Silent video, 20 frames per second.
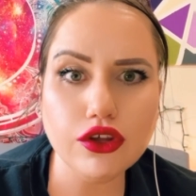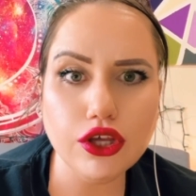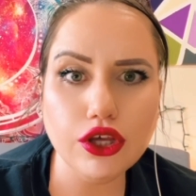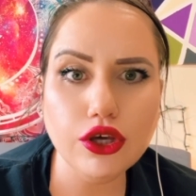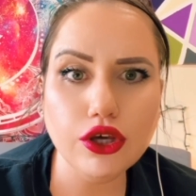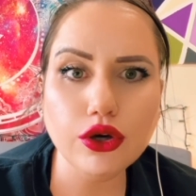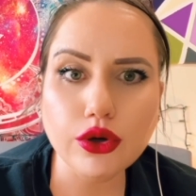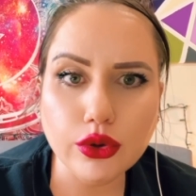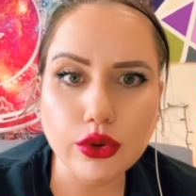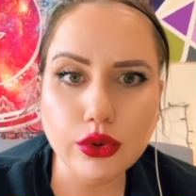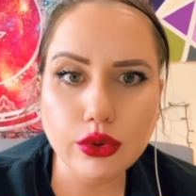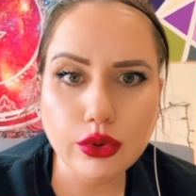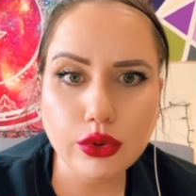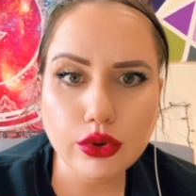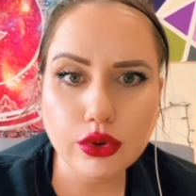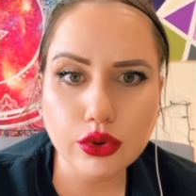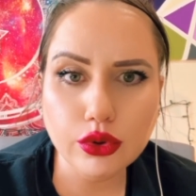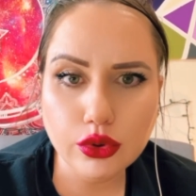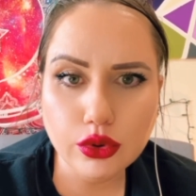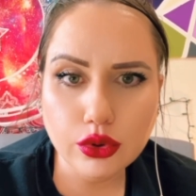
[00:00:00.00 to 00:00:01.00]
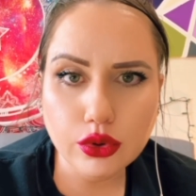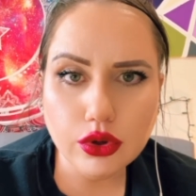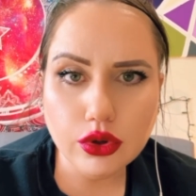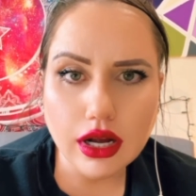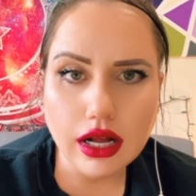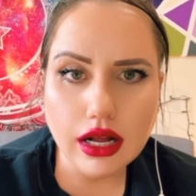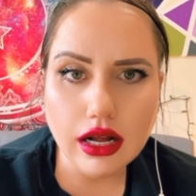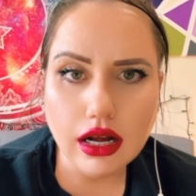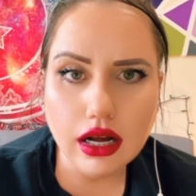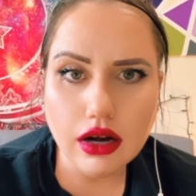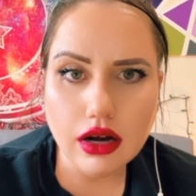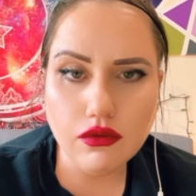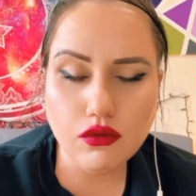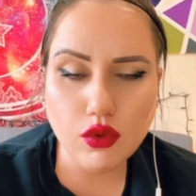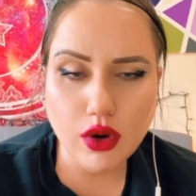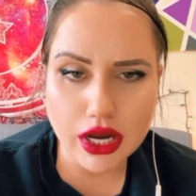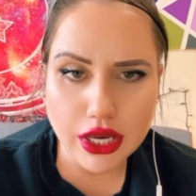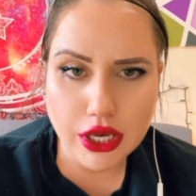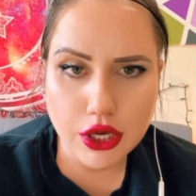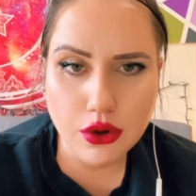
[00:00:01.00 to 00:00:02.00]
you,
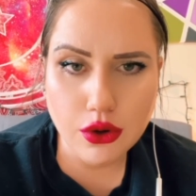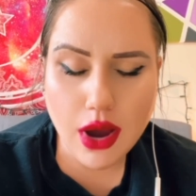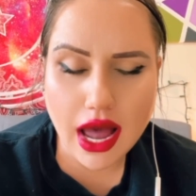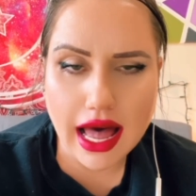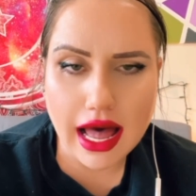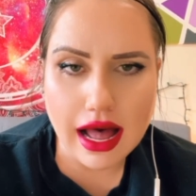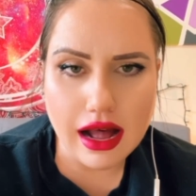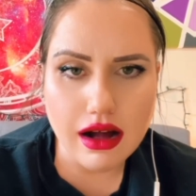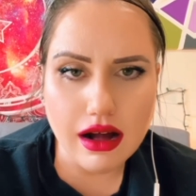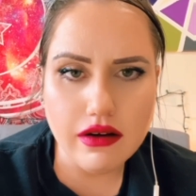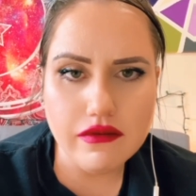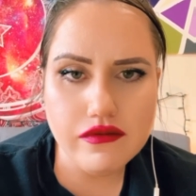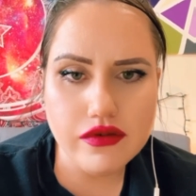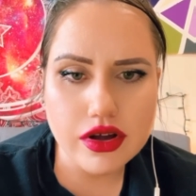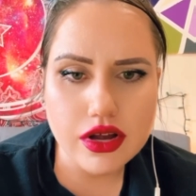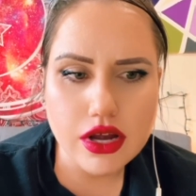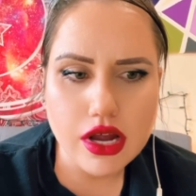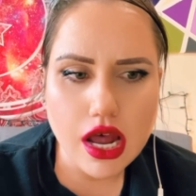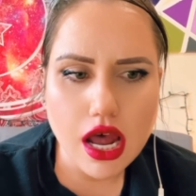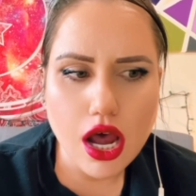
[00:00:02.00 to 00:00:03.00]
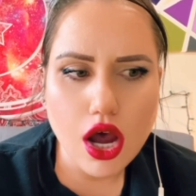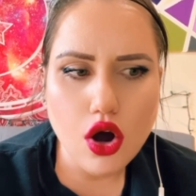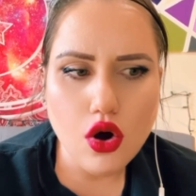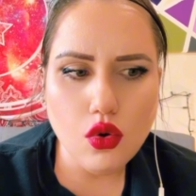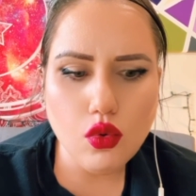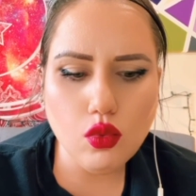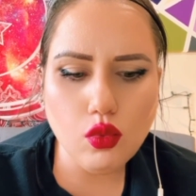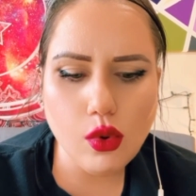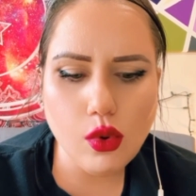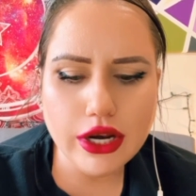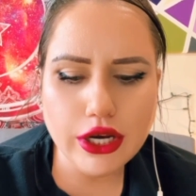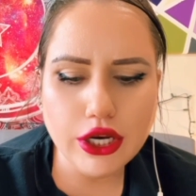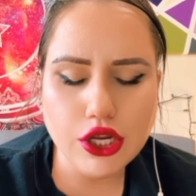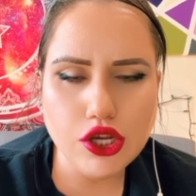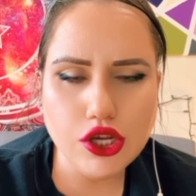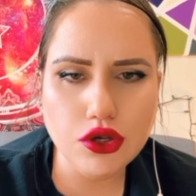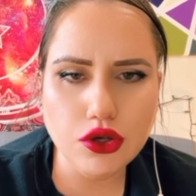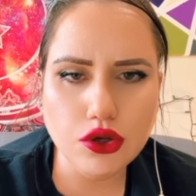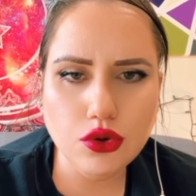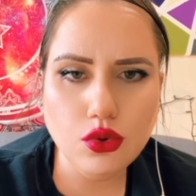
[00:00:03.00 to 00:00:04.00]
of what you have,
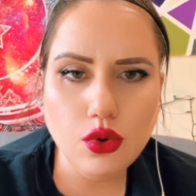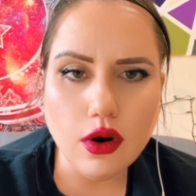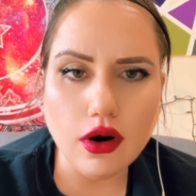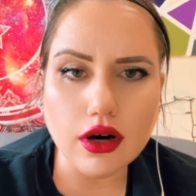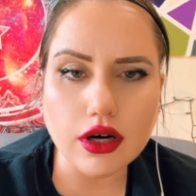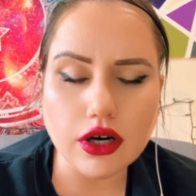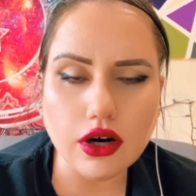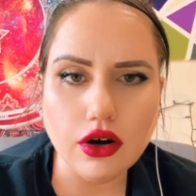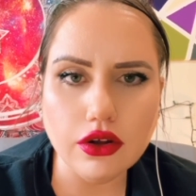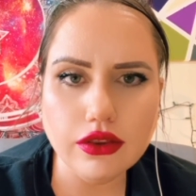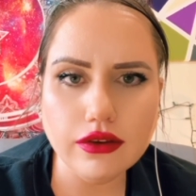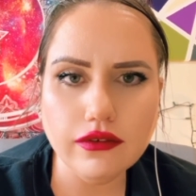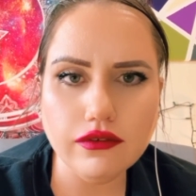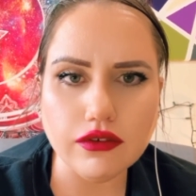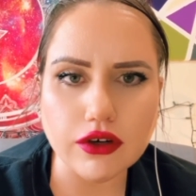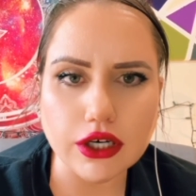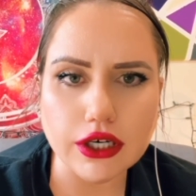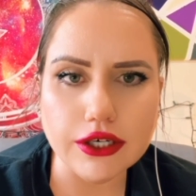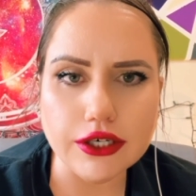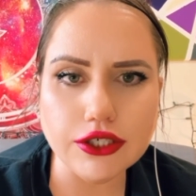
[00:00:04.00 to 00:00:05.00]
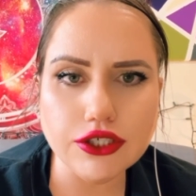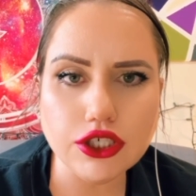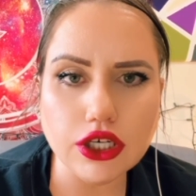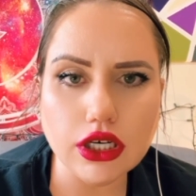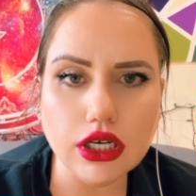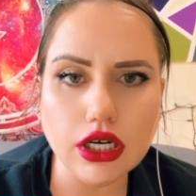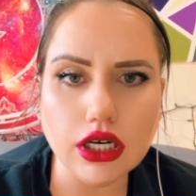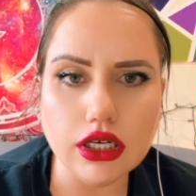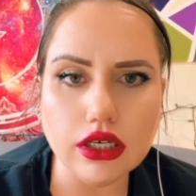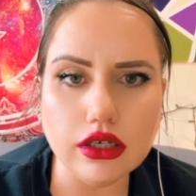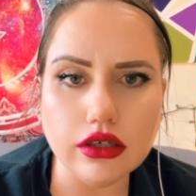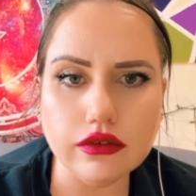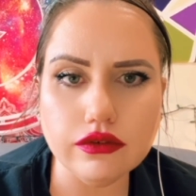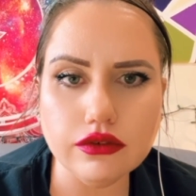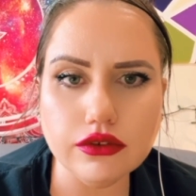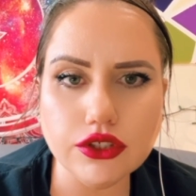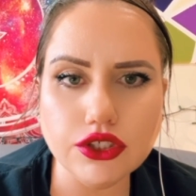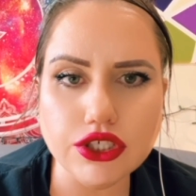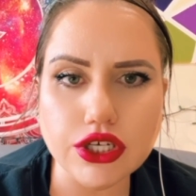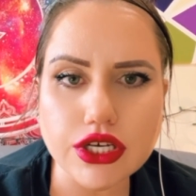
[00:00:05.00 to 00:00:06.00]
when you are on the verge
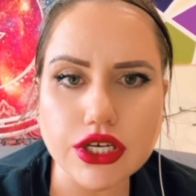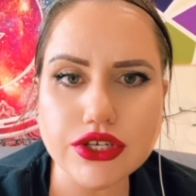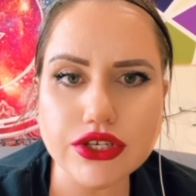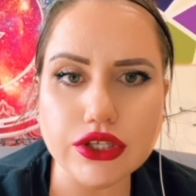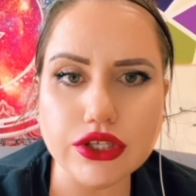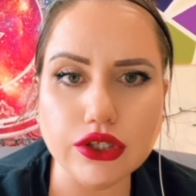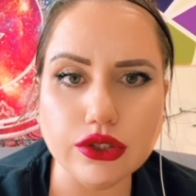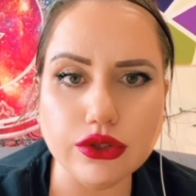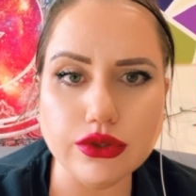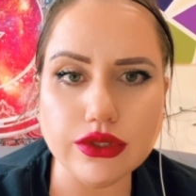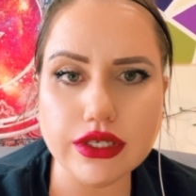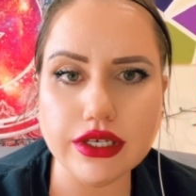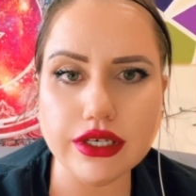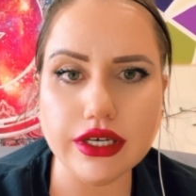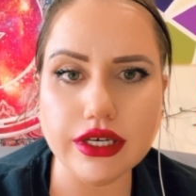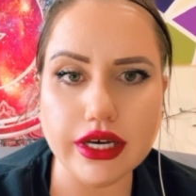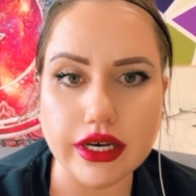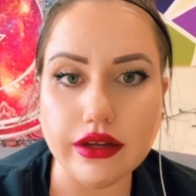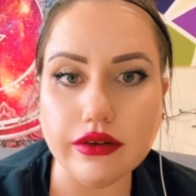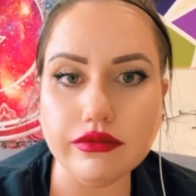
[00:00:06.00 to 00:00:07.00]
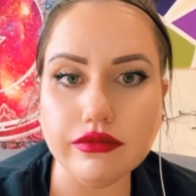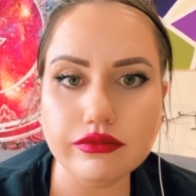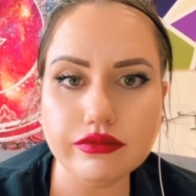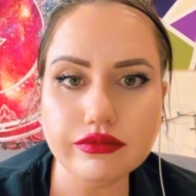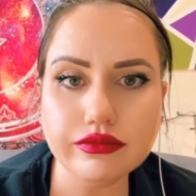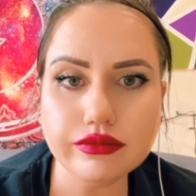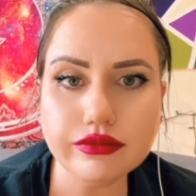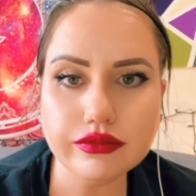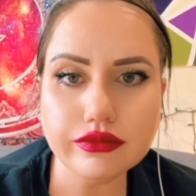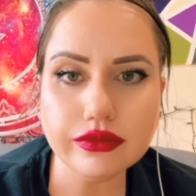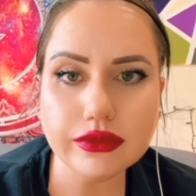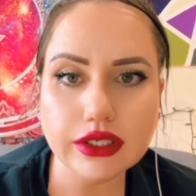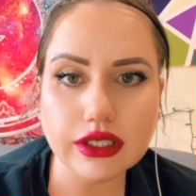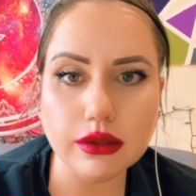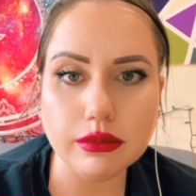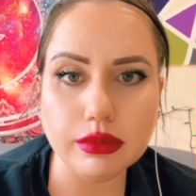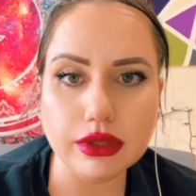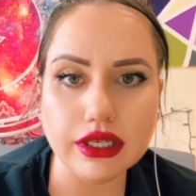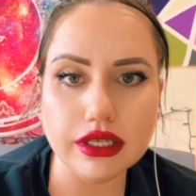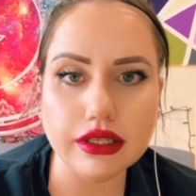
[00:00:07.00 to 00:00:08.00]
of just losing it
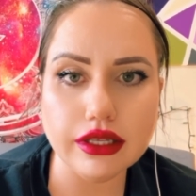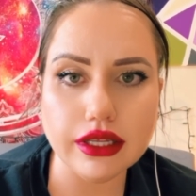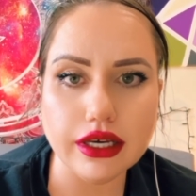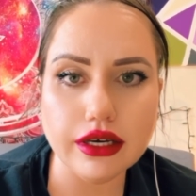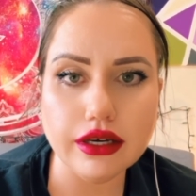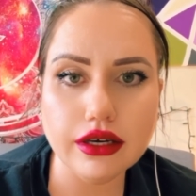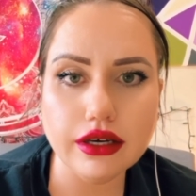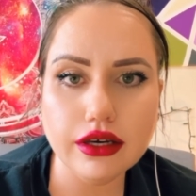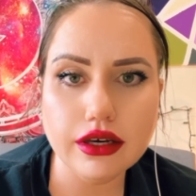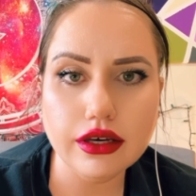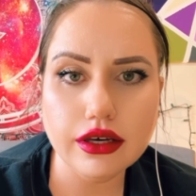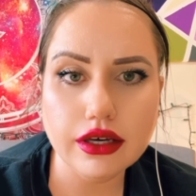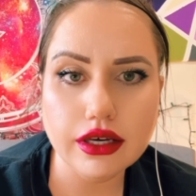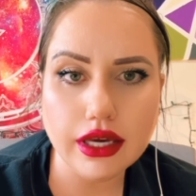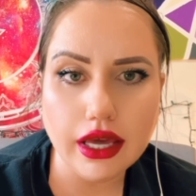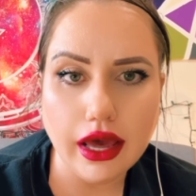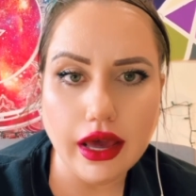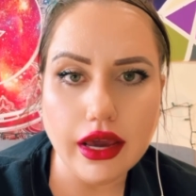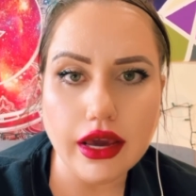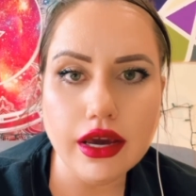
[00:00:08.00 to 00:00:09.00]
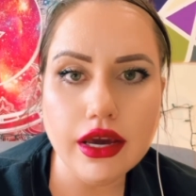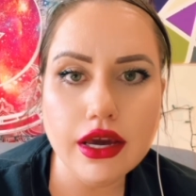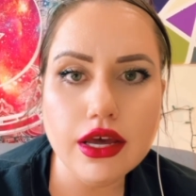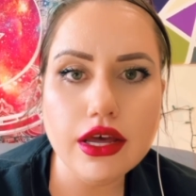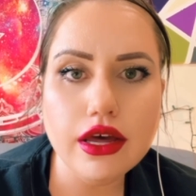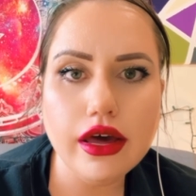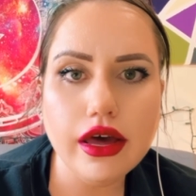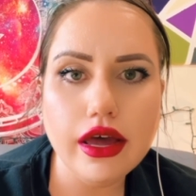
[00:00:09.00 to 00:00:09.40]
completely. Okay?